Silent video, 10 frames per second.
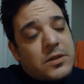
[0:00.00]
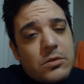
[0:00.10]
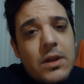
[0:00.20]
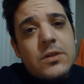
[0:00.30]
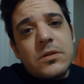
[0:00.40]

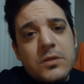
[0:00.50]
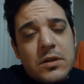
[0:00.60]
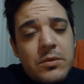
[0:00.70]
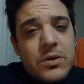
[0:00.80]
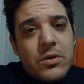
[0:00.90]
too late to do
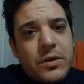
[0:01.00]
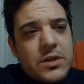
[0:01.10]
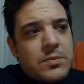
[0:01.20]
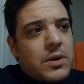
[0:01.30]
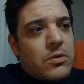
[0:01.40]
some
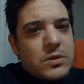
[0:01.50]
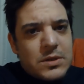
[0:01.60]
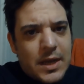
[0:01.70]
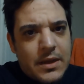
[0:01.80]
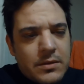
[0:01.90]
recordings because
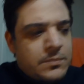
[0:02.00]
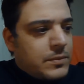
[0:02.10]
it's late.